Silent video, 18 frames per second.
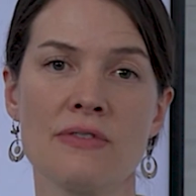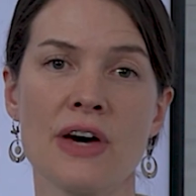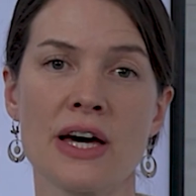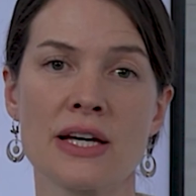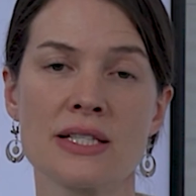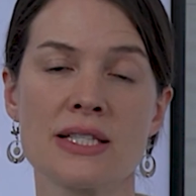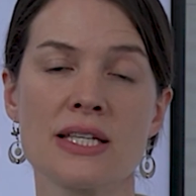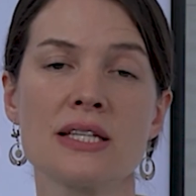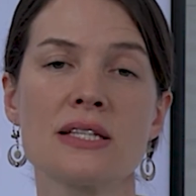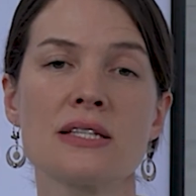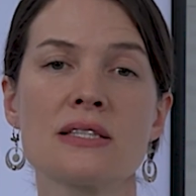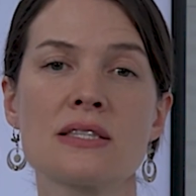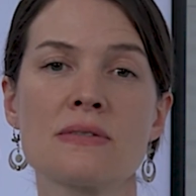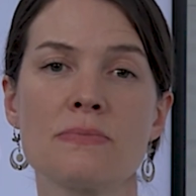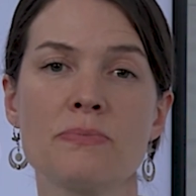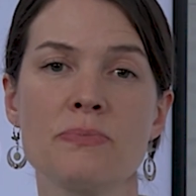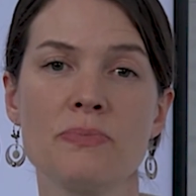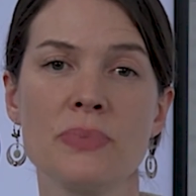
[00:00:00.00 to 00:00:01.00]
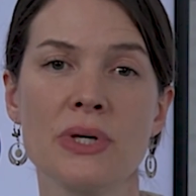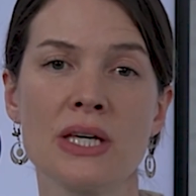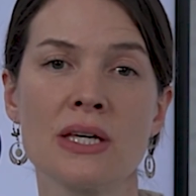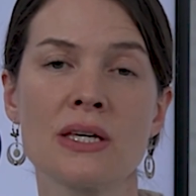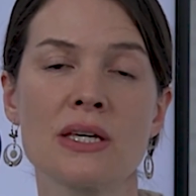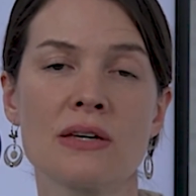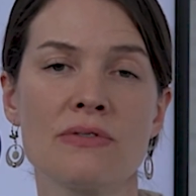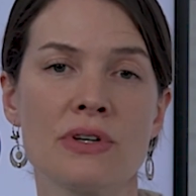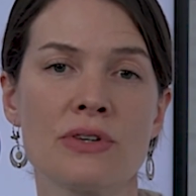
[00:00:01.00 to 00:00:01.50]
vaccine is
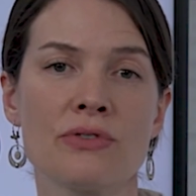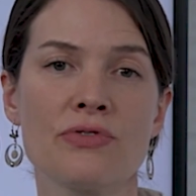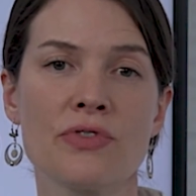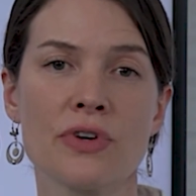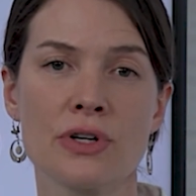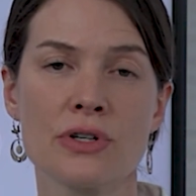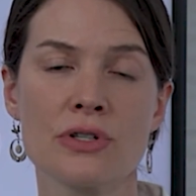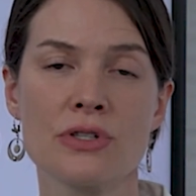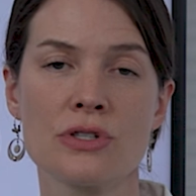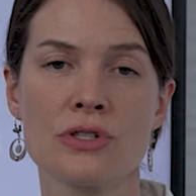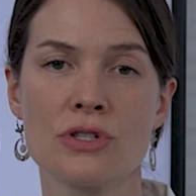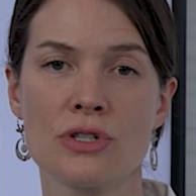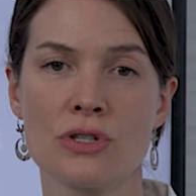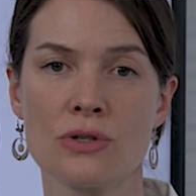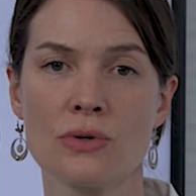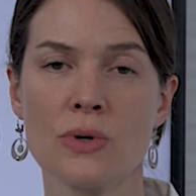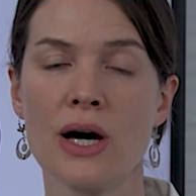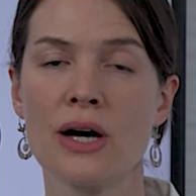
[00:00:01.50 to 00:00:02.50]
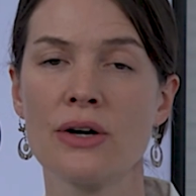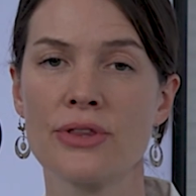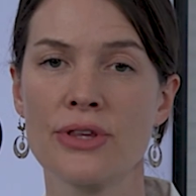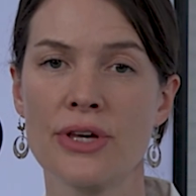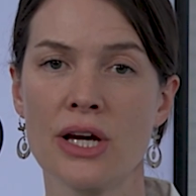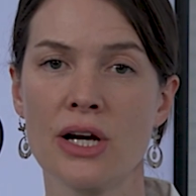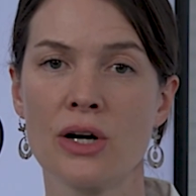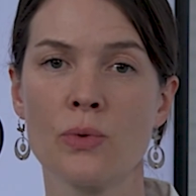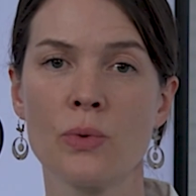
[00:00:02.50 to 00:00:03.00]
being given first to
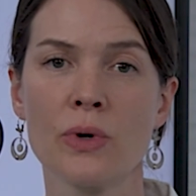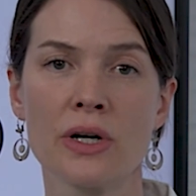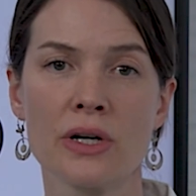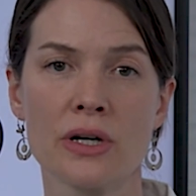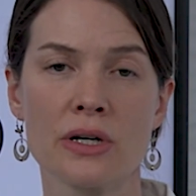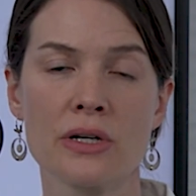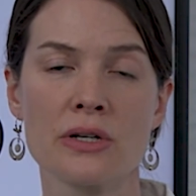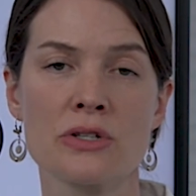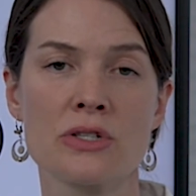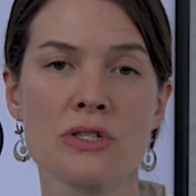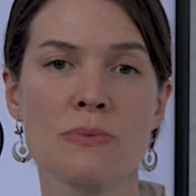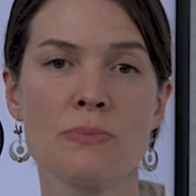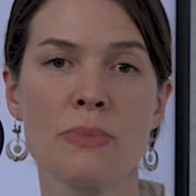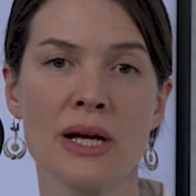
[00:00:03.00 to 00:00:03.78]
healthcare workers,